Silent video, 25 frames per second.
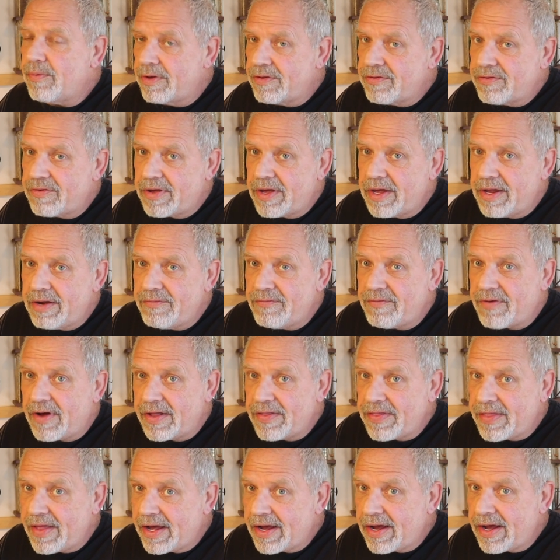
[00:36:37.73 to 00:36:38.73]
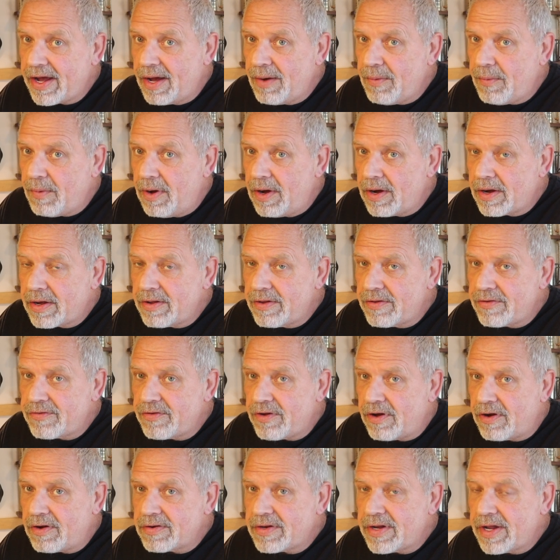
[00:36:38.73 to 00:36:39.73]
once again, invite that guy walking his
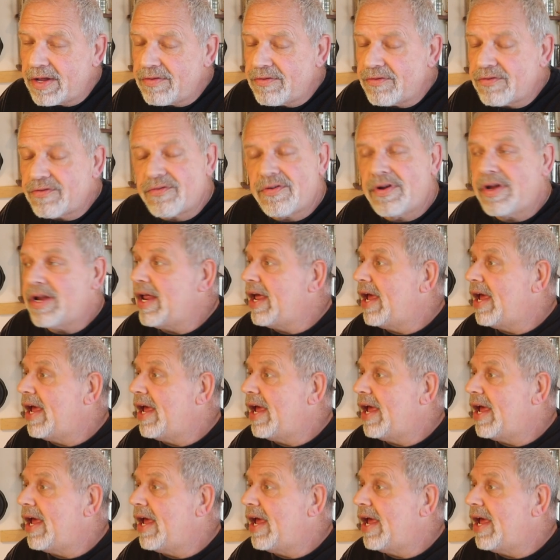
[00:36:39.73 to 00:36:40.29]
dog down the street.